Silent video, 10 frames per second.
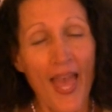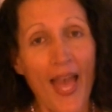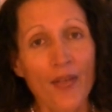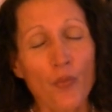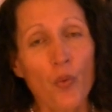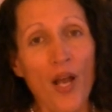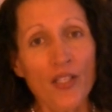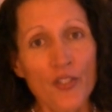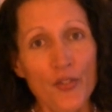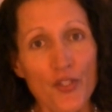and
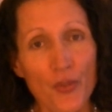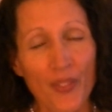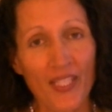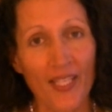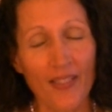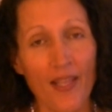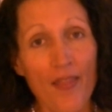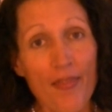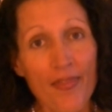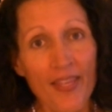while you're doing it,
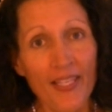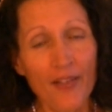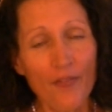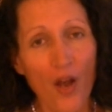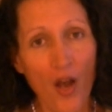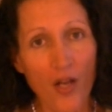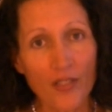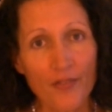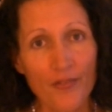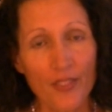think of all
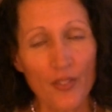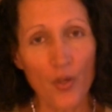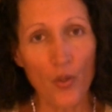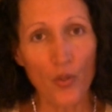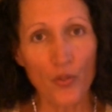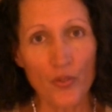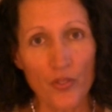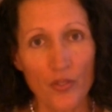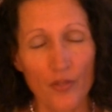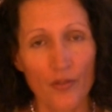of the
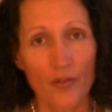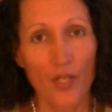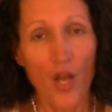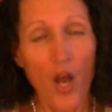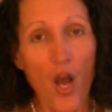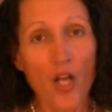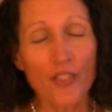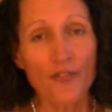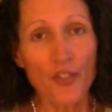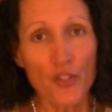goals, all
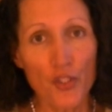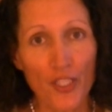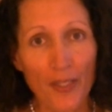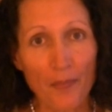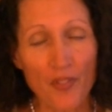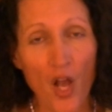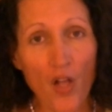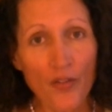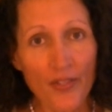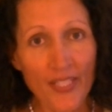of your dreams,
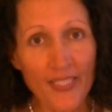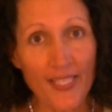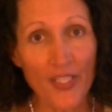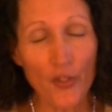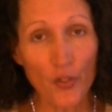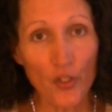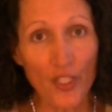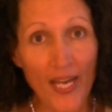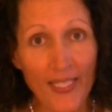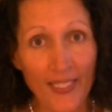all the things that you're
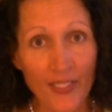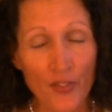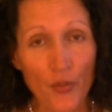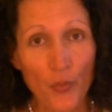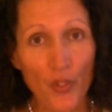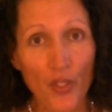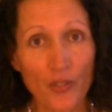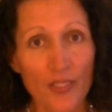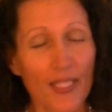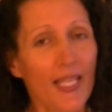creating in your world.